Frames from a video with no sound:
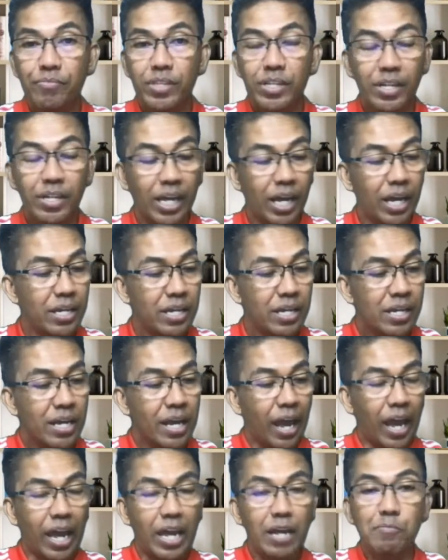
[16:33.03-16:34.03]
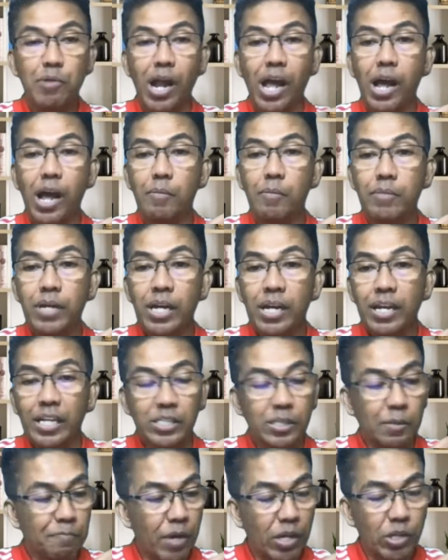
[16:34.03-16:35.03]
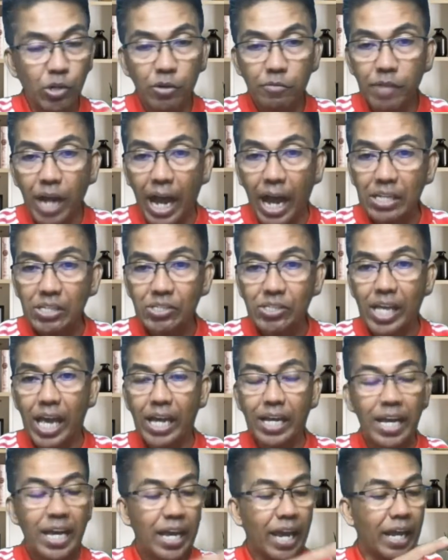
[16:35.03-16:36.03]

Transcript: Okay, Abraham is the father of Isaac,